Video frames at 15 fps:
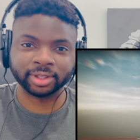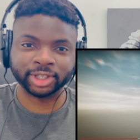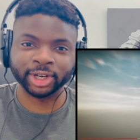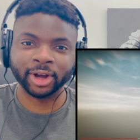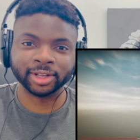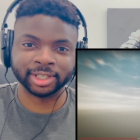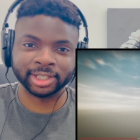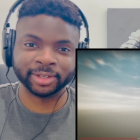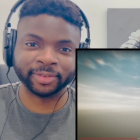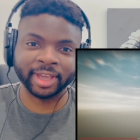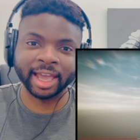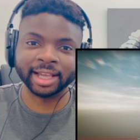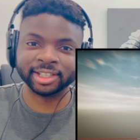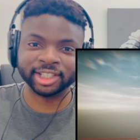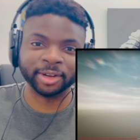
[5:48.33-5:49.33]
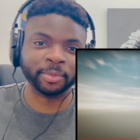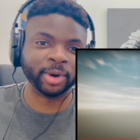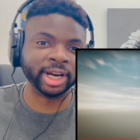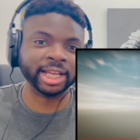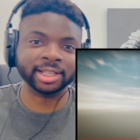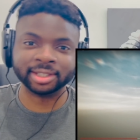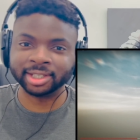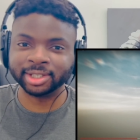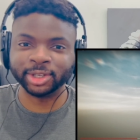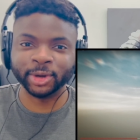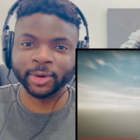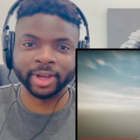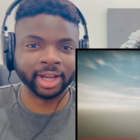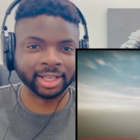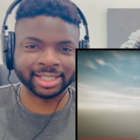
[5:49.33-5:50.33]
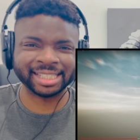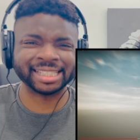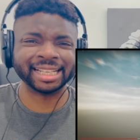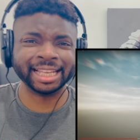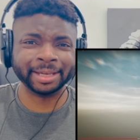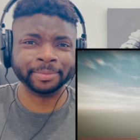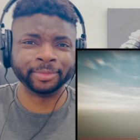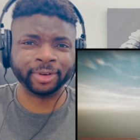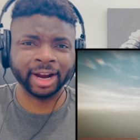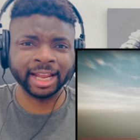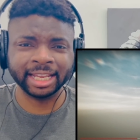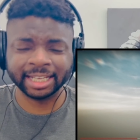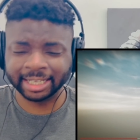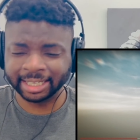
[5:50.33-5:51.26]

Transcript: chances of getting someone in to do it are slim, right?